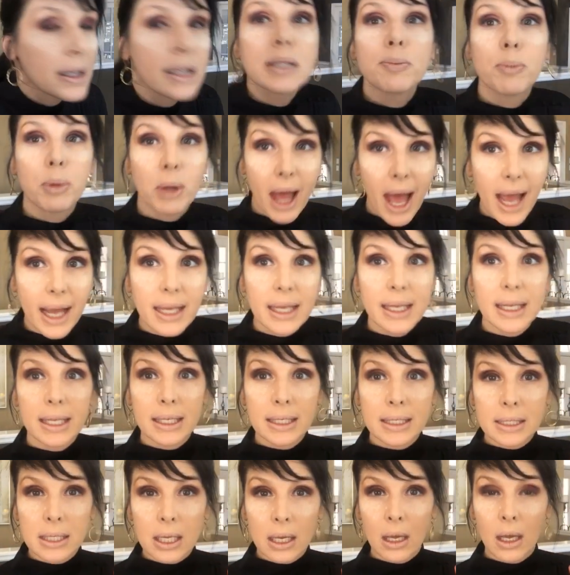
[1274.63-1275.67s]
This
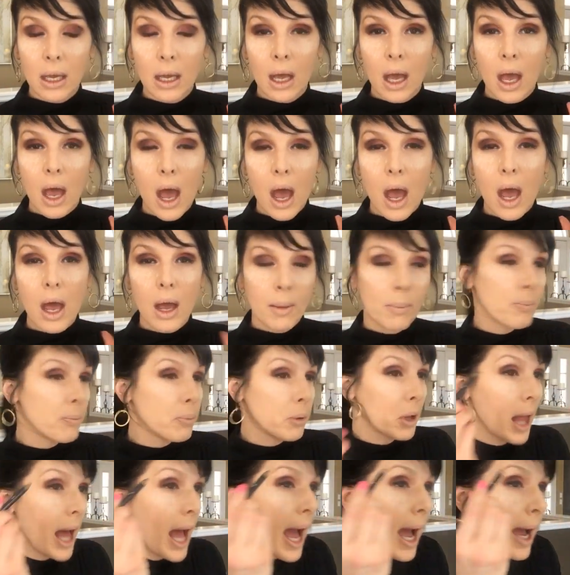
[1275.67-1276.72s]
blackened
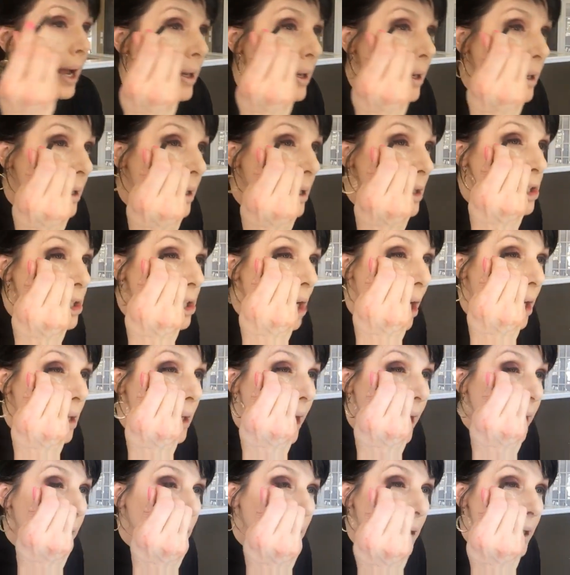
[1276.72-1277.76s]
black Kajal
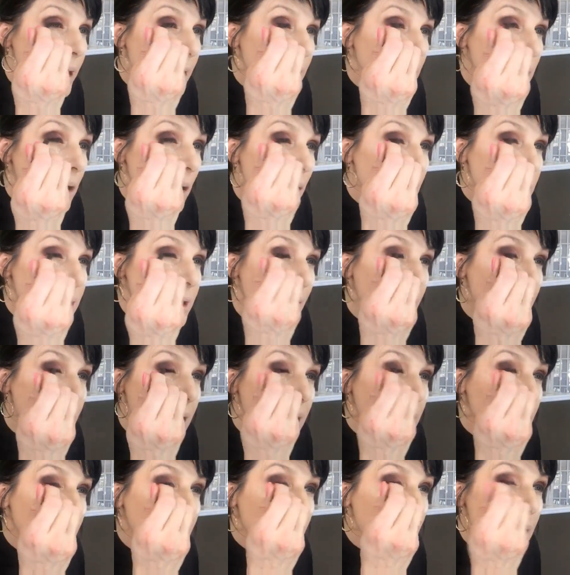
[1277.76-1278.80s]
liner, it goes
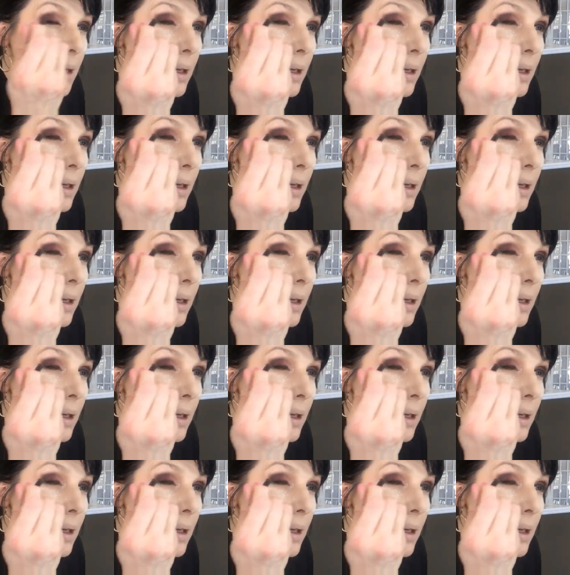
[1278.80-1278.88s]
on